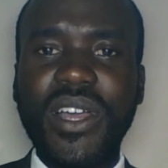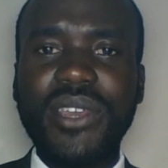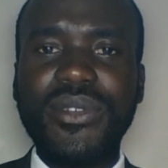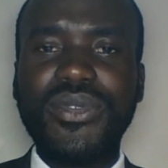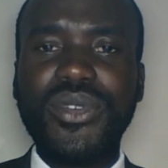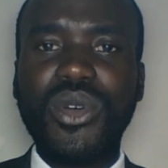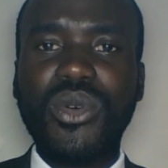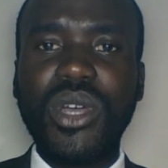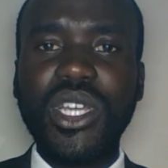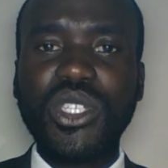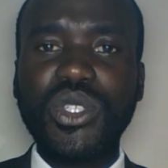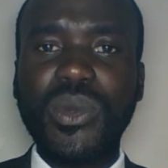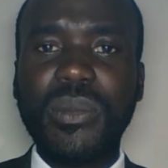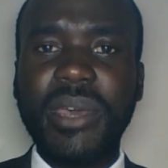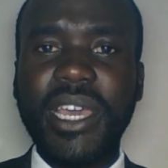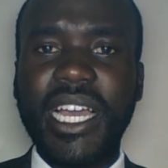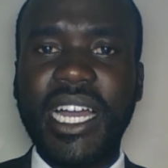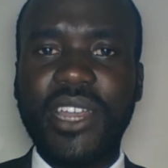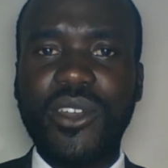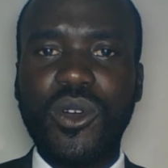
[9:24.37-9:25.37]
If you're going to
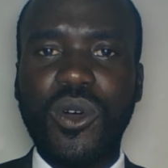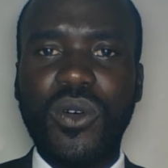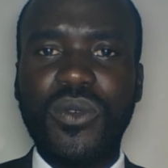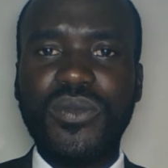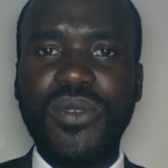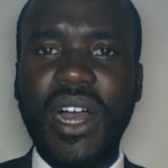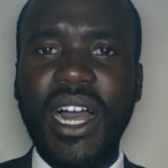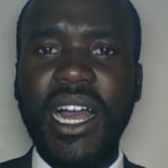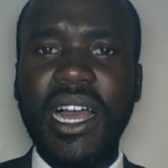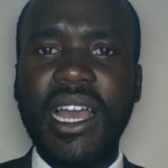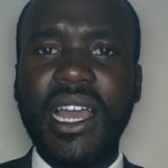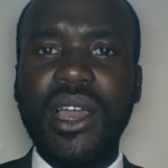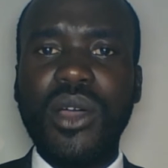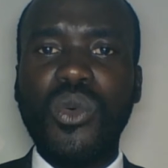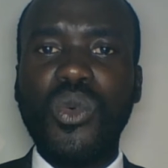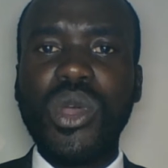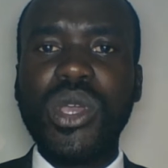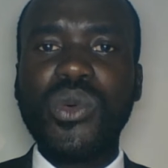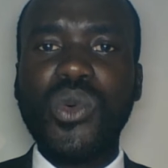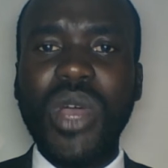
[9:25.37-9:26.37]
make an offer,
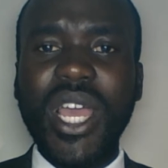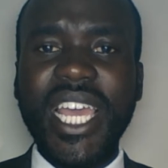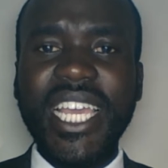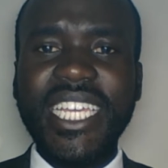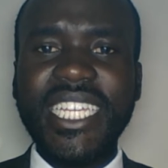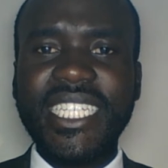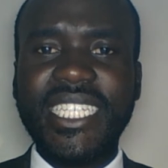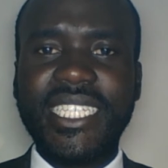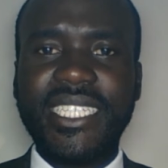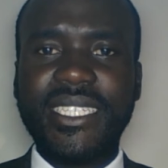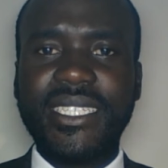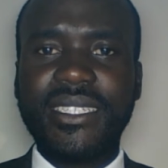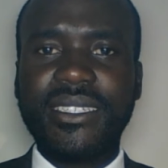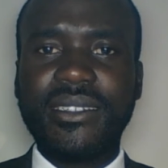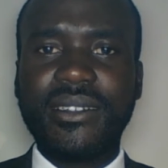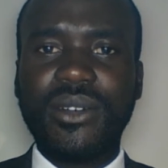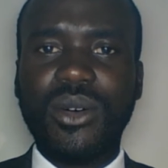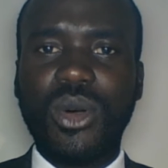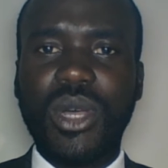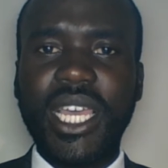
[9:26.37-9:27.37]
we weigh it,
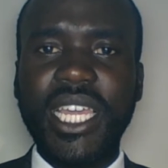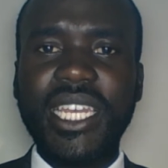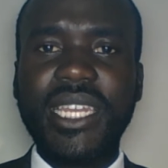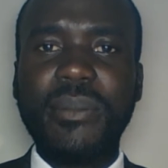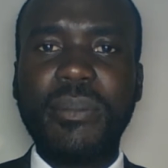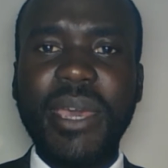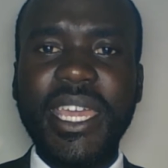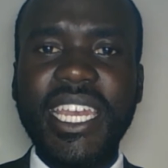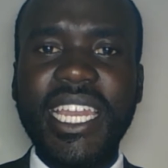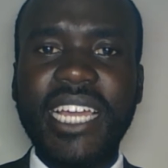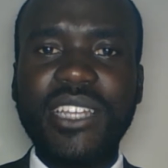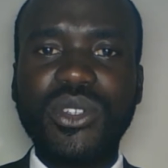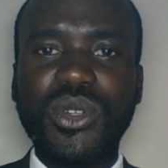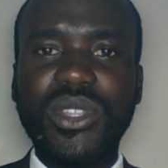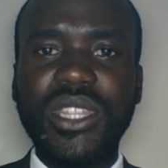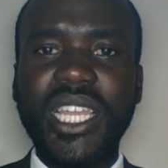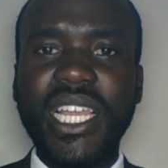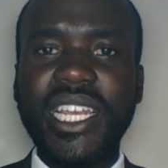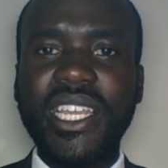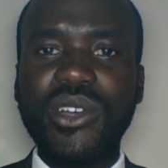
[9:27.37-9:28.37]
okay, dependent
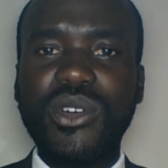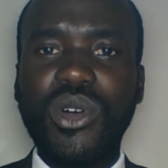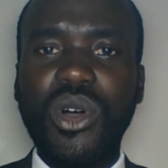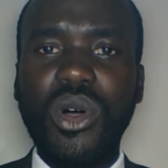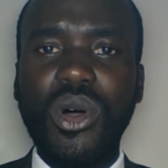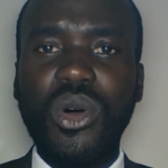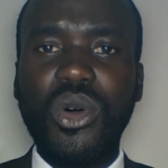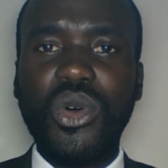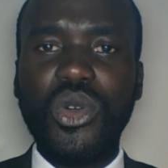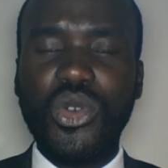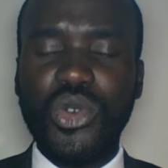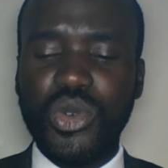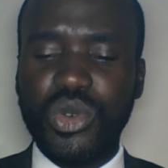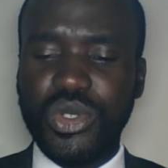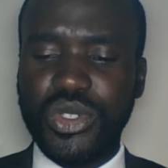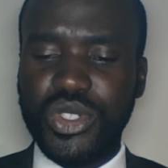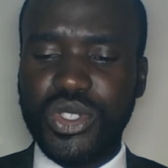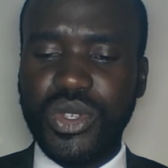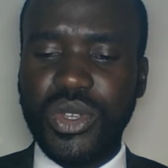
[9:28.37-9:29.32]
on the legal rules.